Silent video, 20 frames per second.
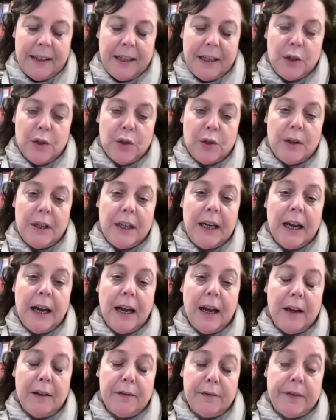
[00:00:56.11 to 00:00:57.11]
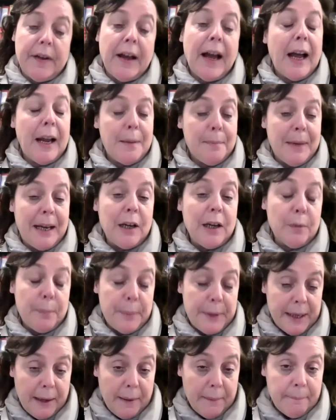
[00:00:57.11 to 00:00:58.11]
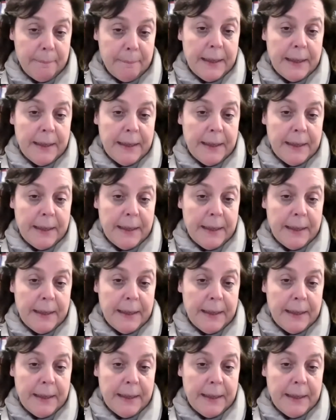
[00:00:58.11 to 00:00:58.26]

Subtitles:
they usually have high myopia.